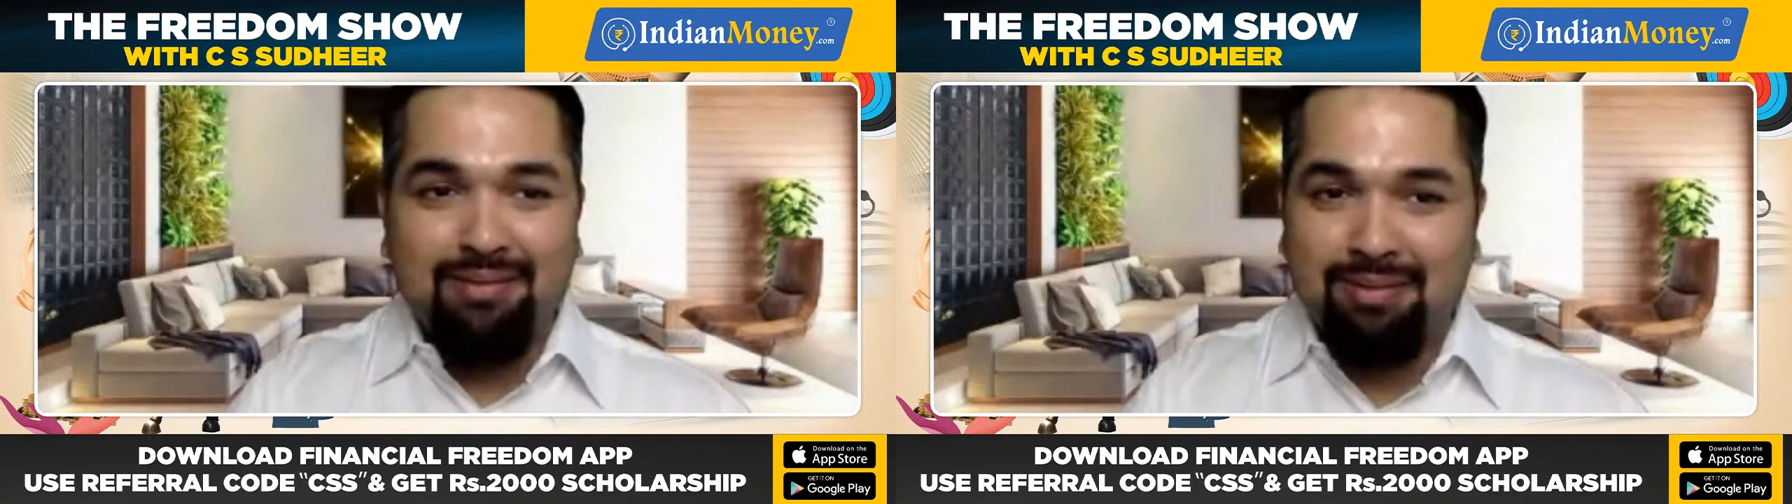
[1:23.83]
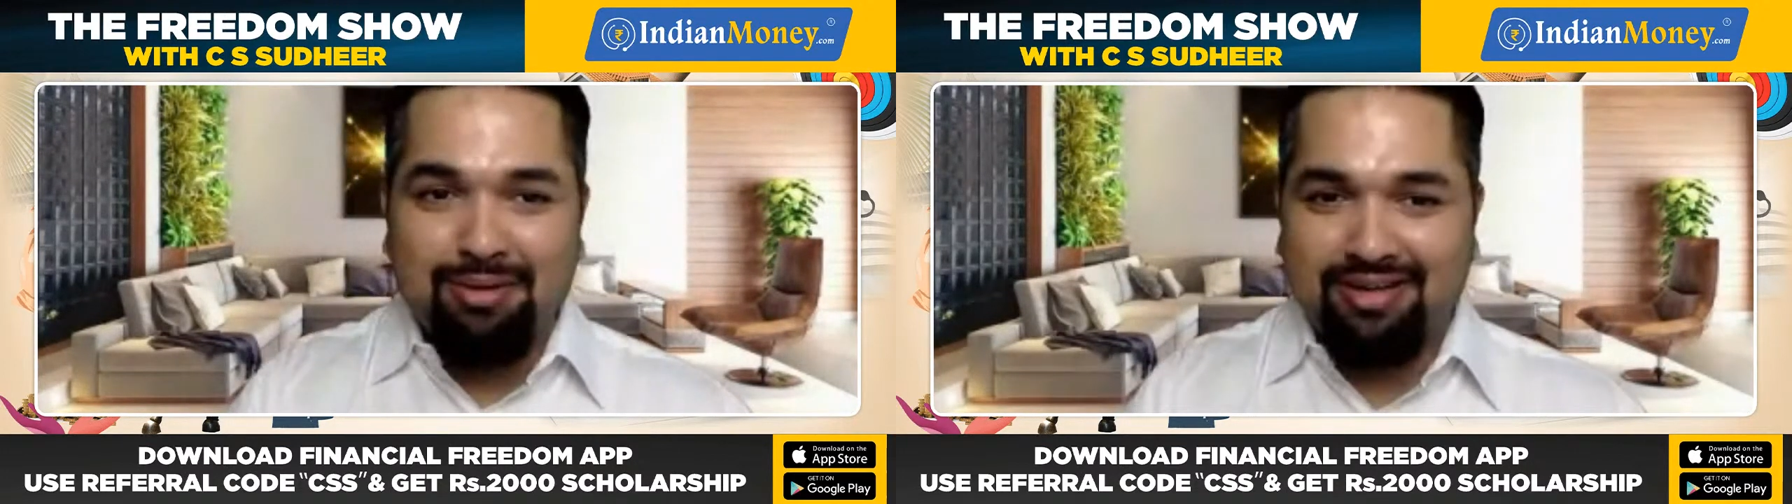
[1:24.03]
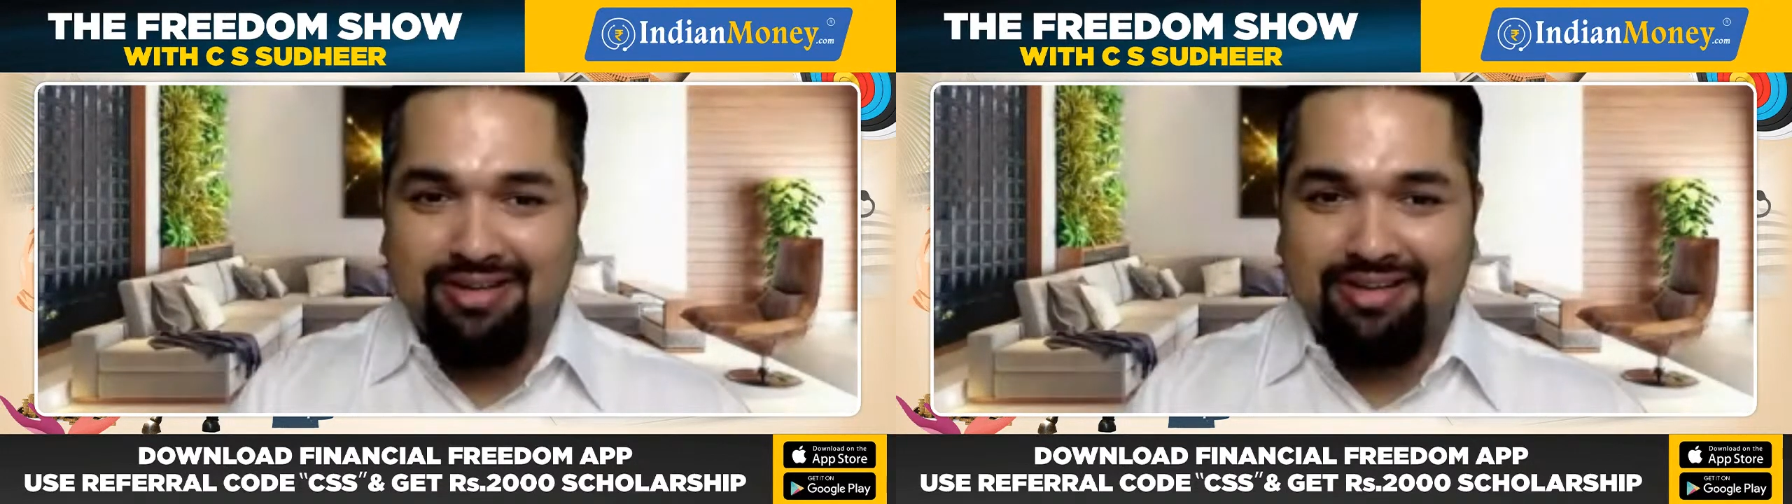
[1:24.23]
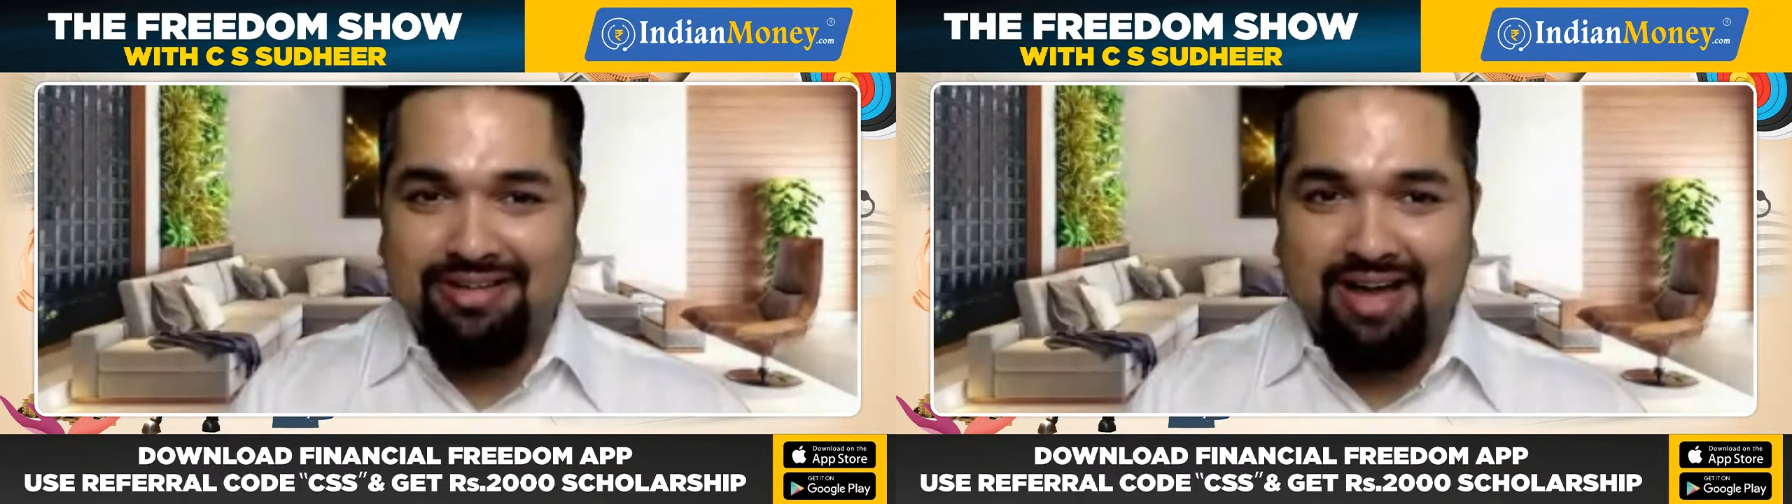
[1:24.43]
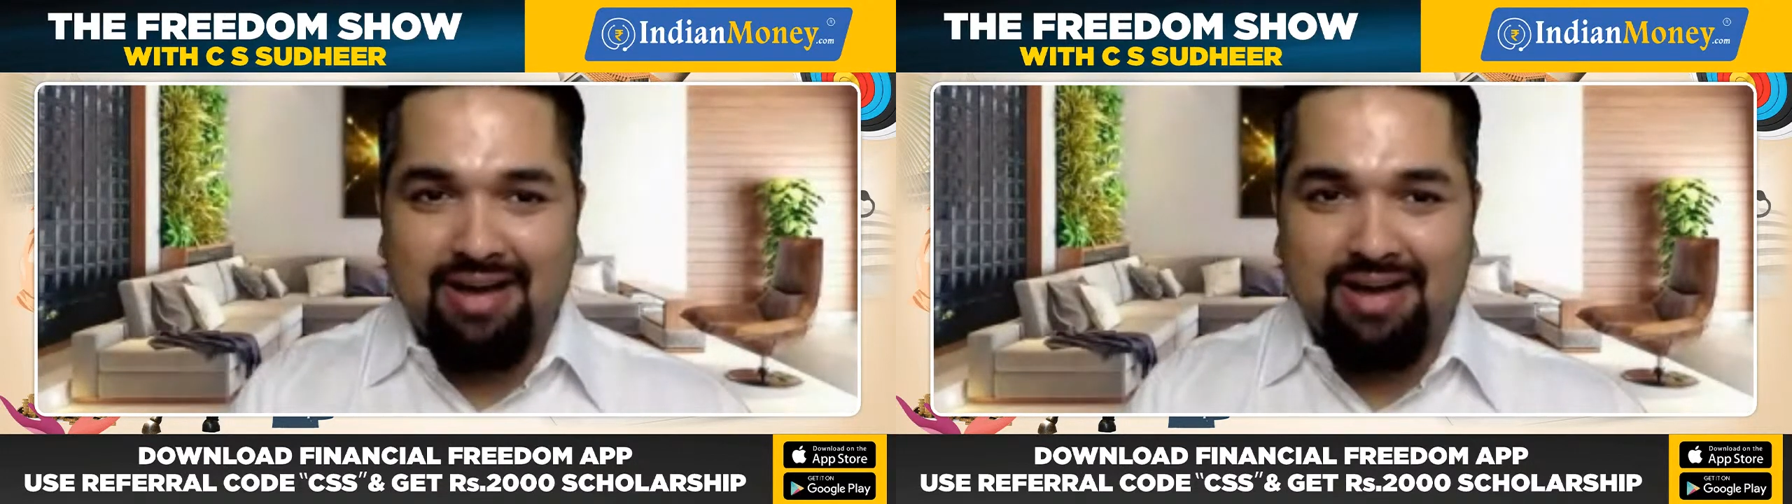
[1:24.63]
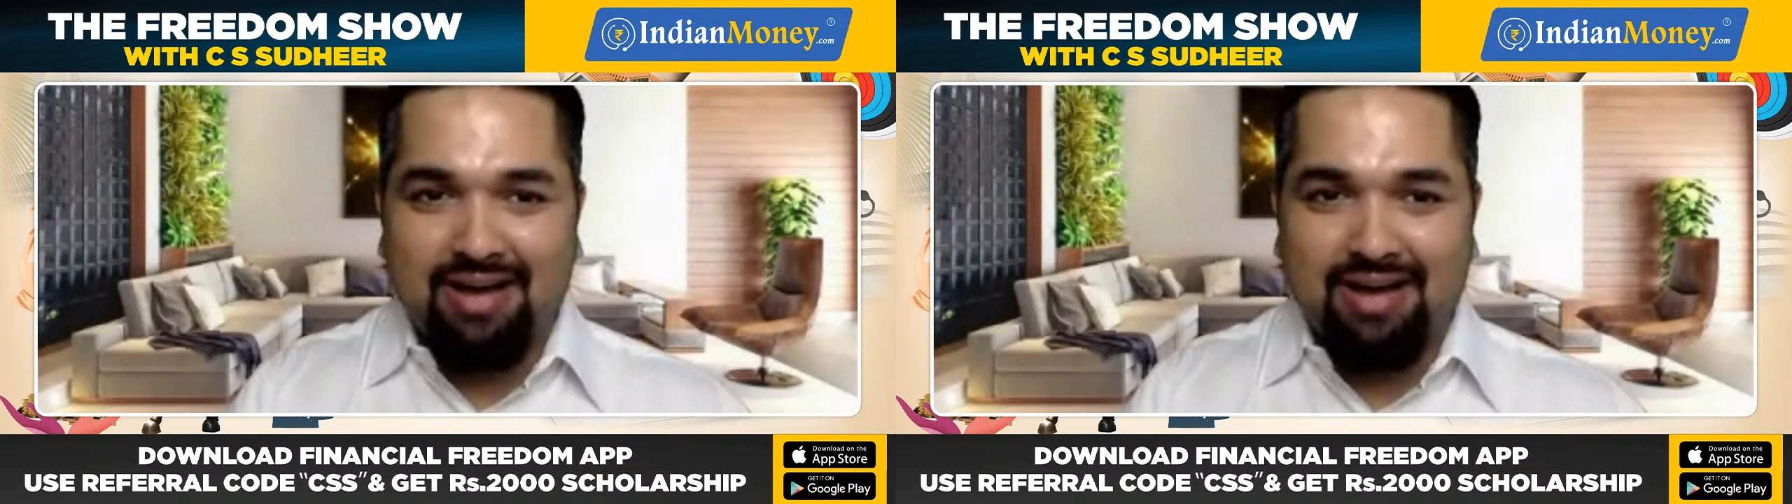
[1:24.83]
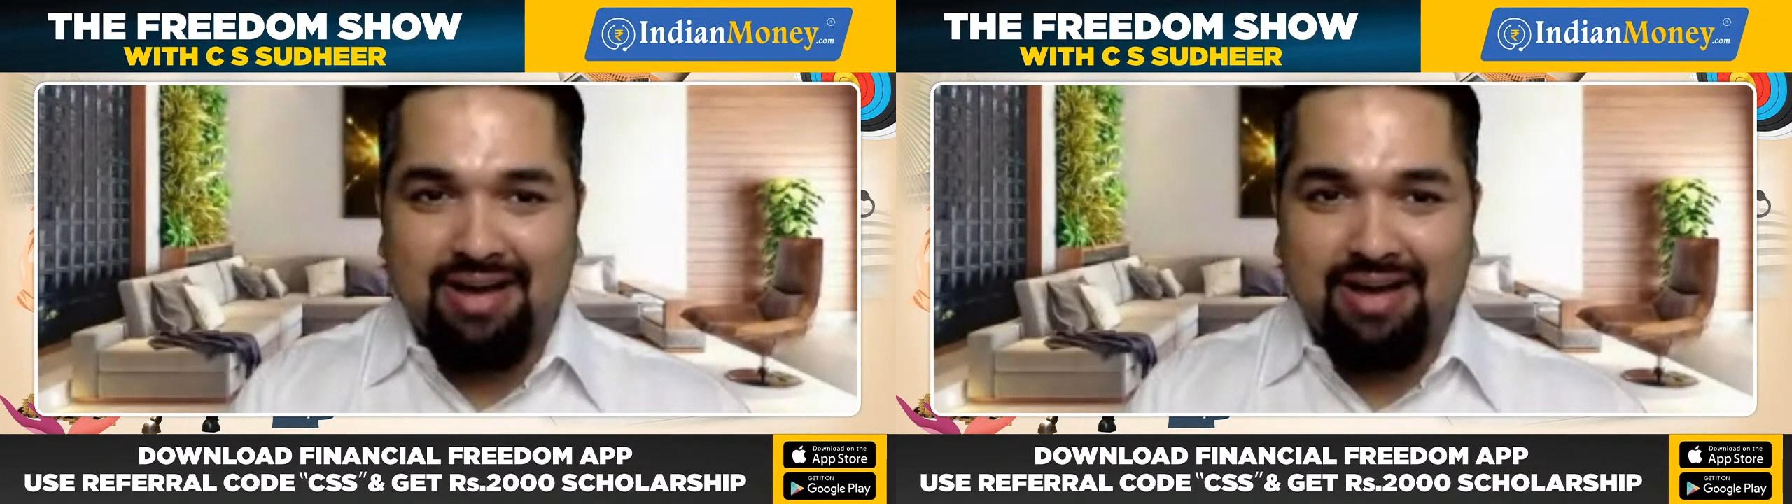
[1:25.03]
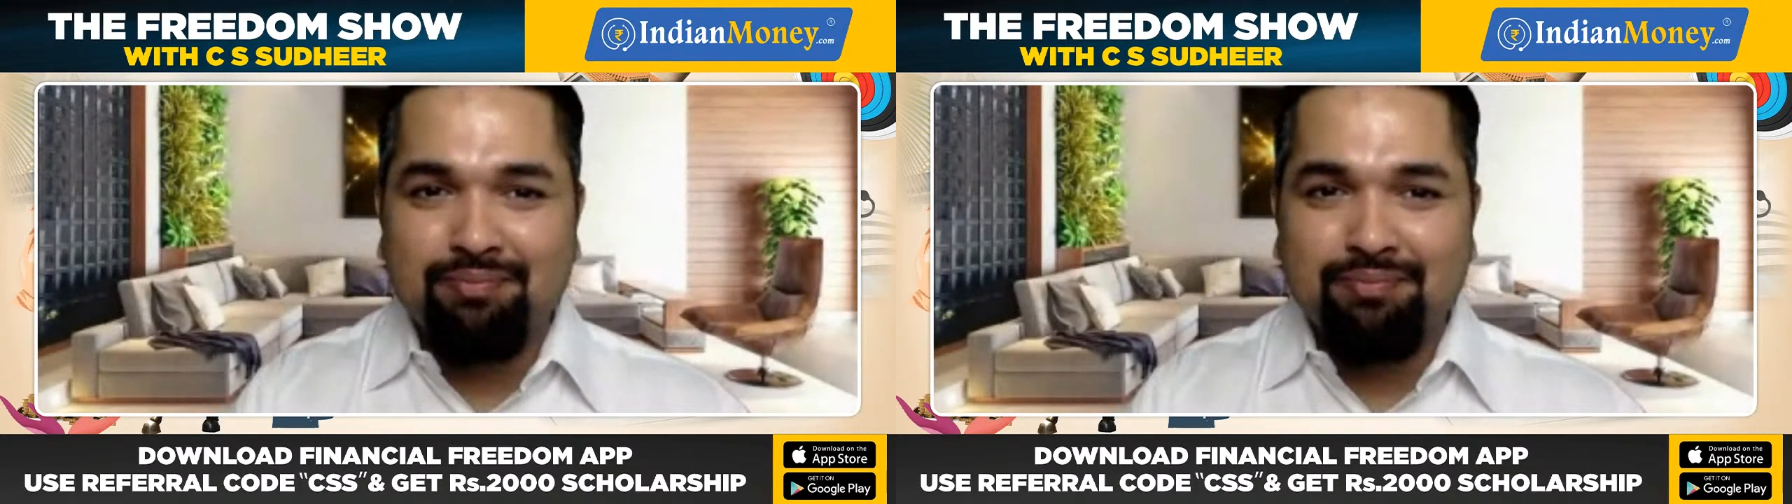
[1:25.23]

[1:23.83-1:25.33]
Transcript: to read the entire book to you,